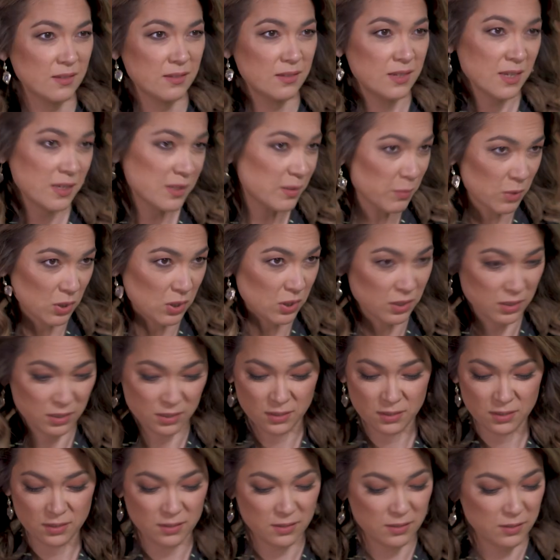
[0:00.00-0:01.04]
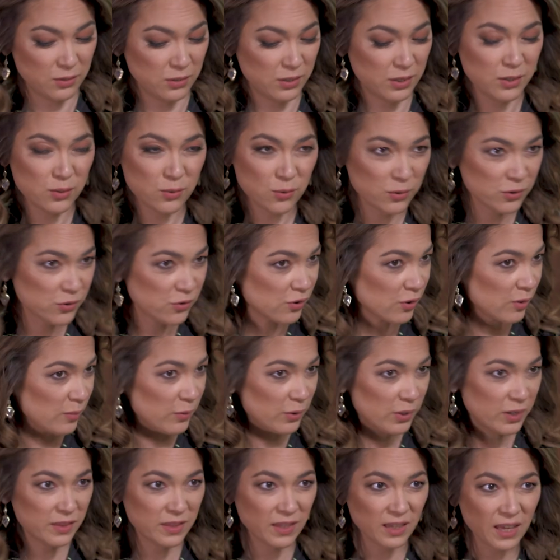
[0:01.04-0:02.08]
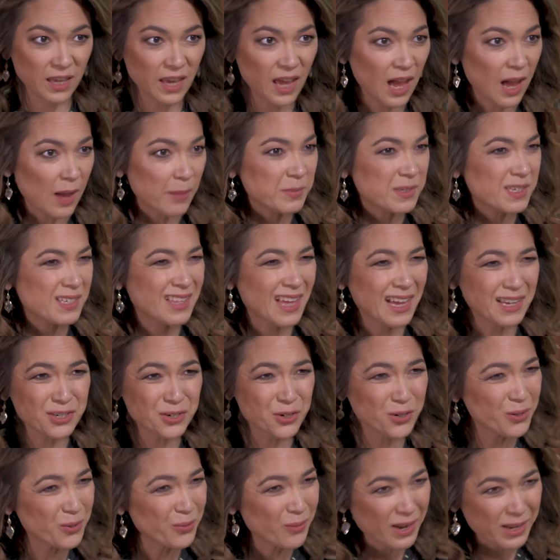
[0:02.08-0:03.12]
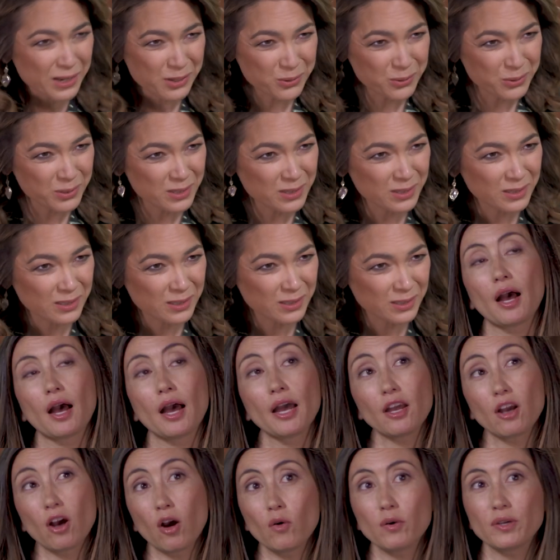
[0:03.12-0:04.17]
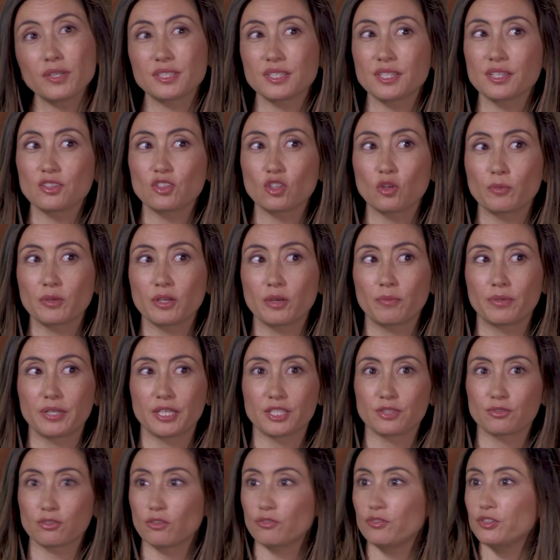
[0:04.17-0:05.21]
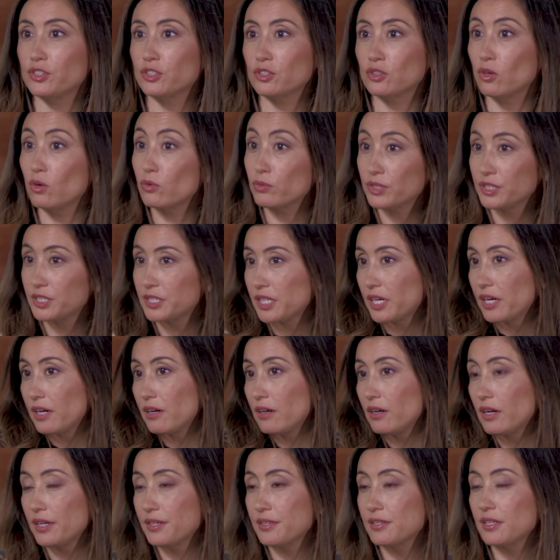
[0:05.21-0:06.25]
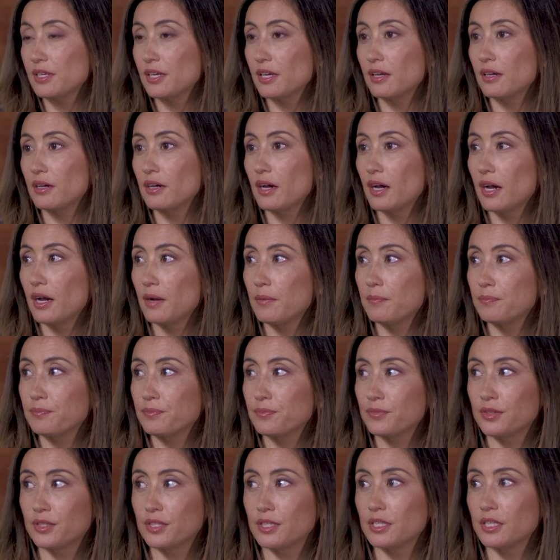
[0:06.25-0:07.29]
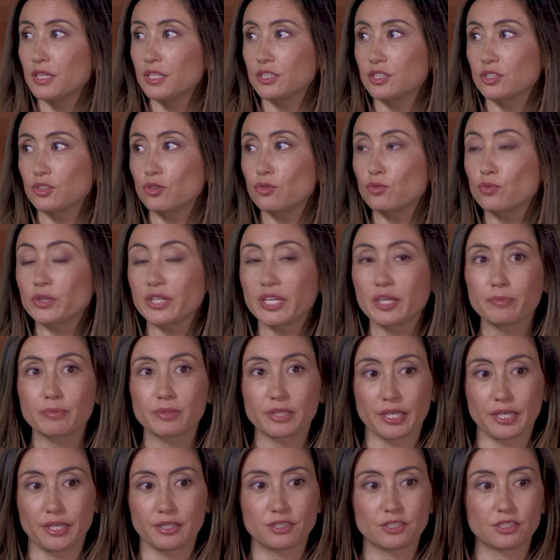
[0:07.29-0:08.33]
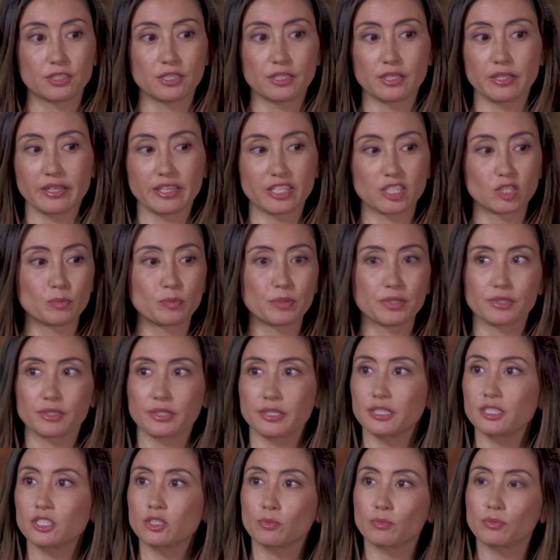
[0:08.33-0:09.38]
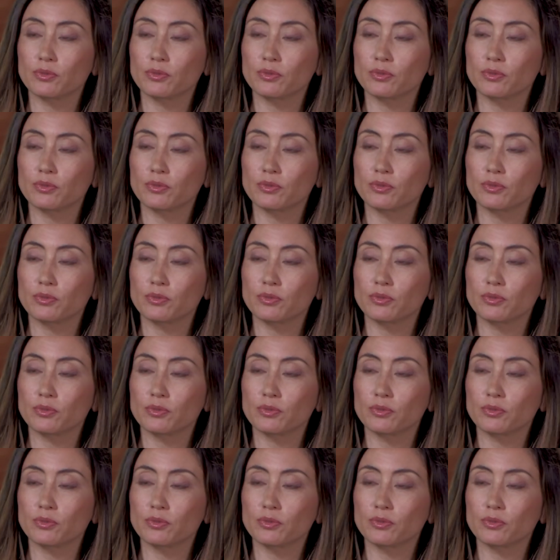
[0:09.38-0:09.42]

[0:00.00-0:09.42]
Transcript: dismal Look at Nordstrom, look at the Gap. Does that turn around? I always think there'll be a place for physical retail. I think um, that it's a great place to experience a